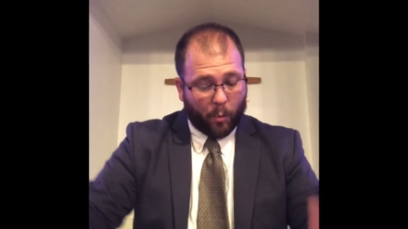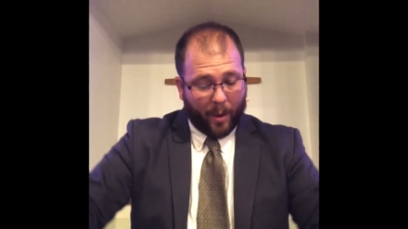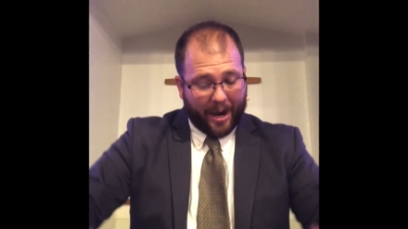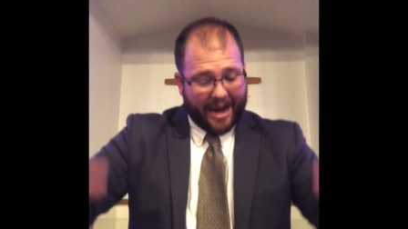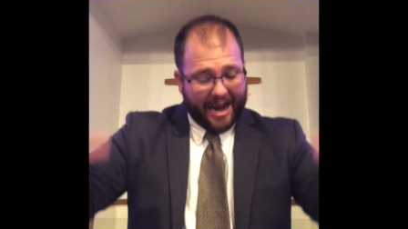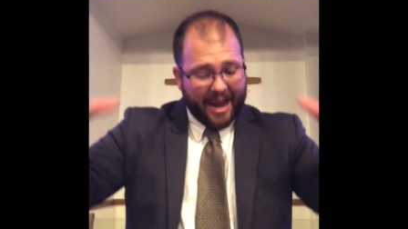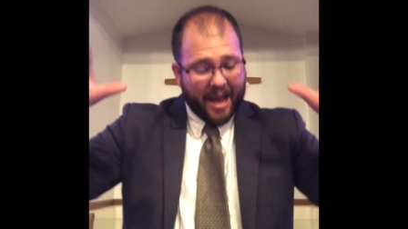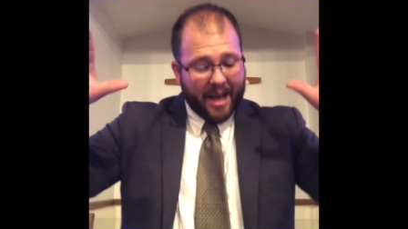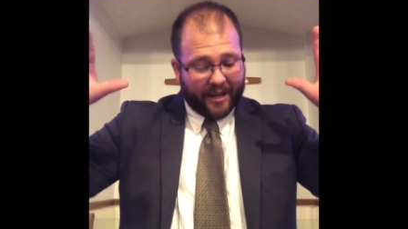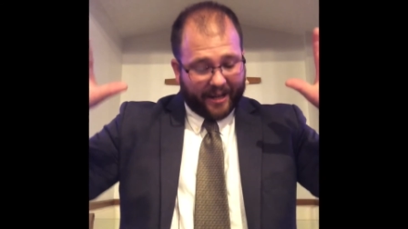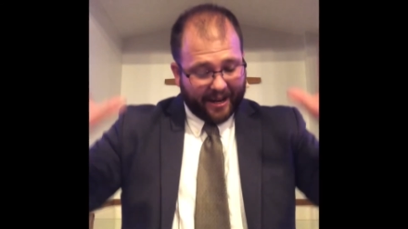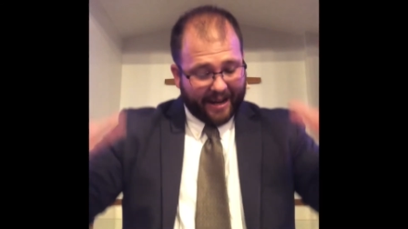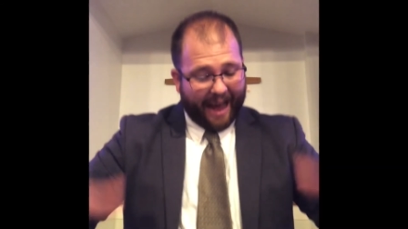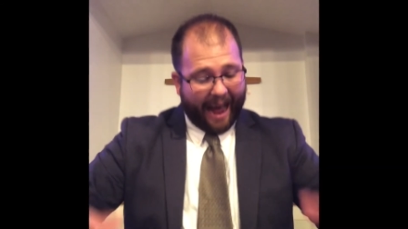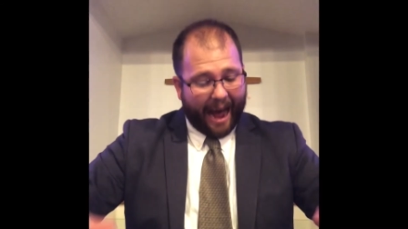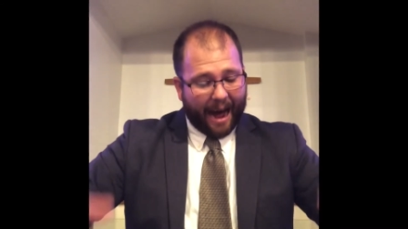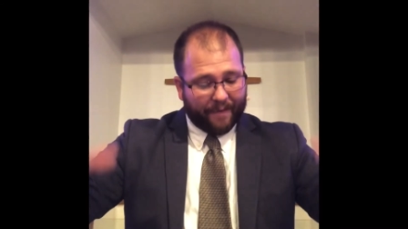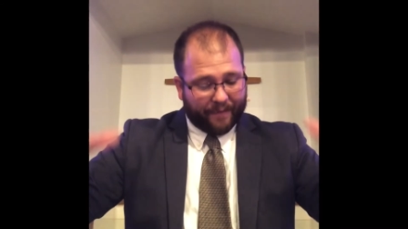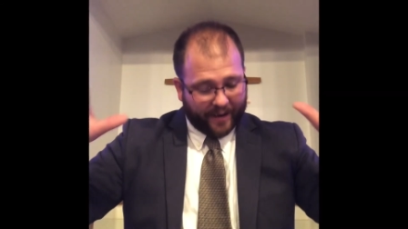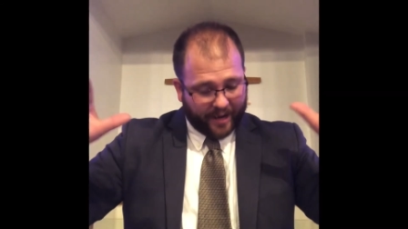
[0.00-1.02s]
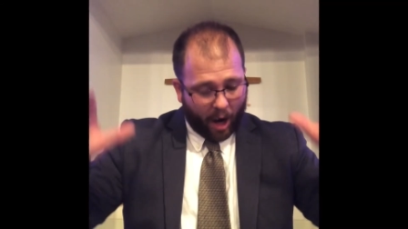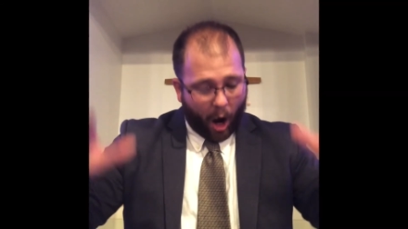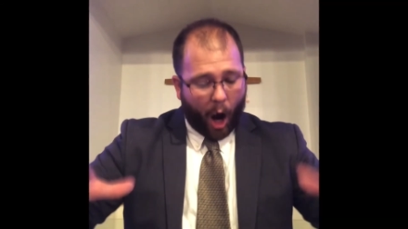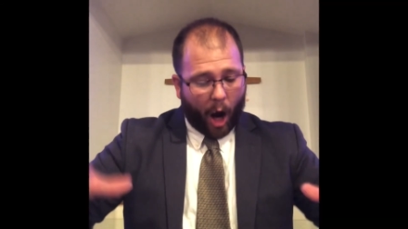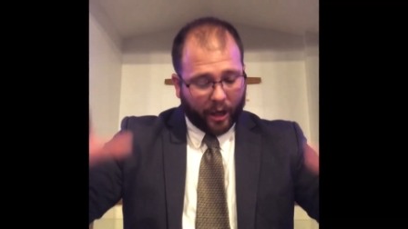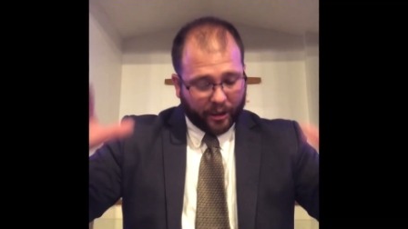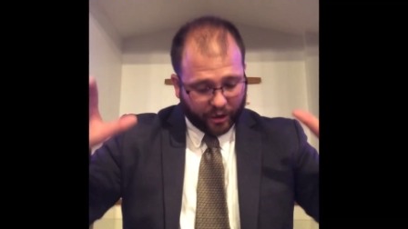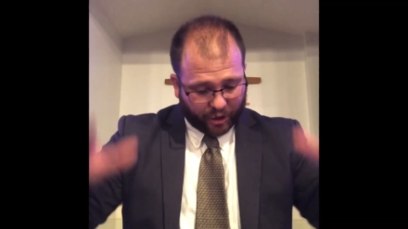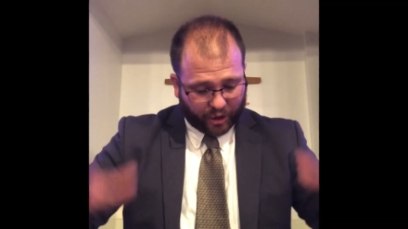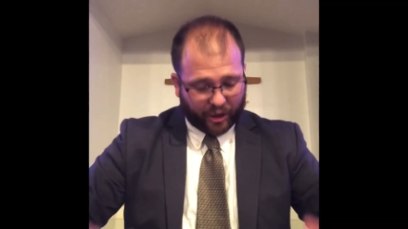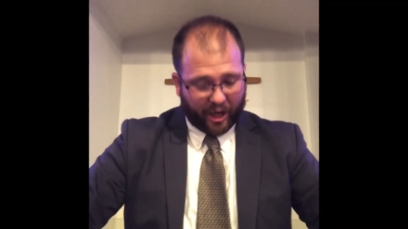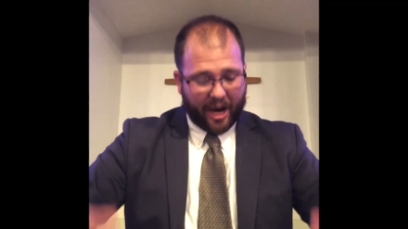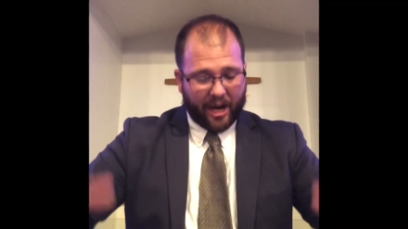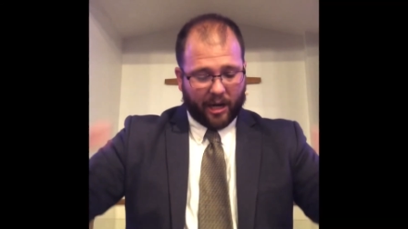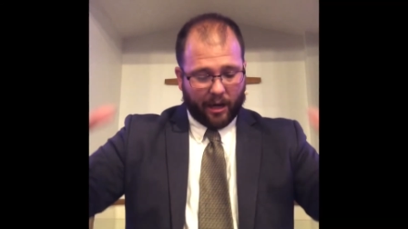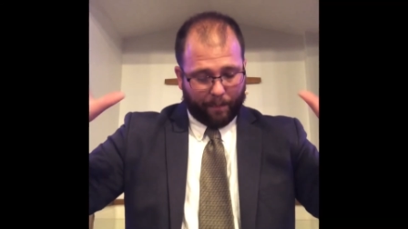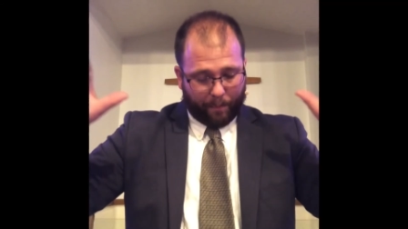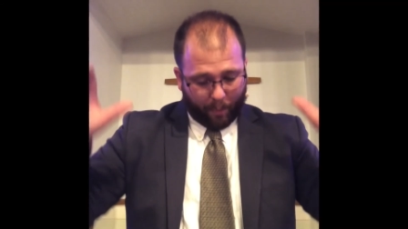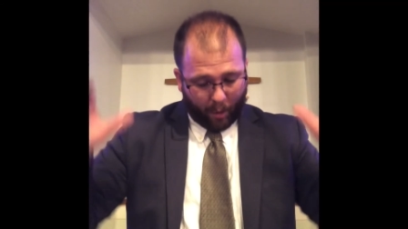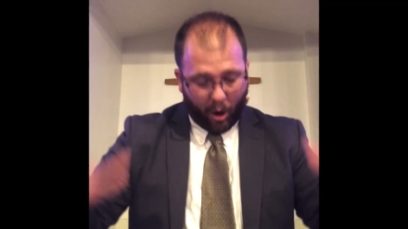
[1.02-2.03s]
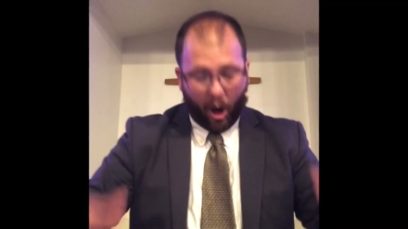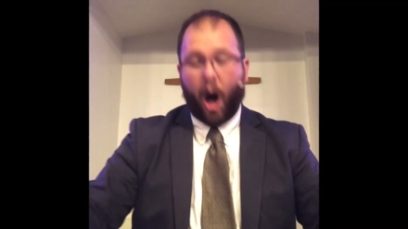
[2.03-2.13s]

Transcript: we can have an unshakable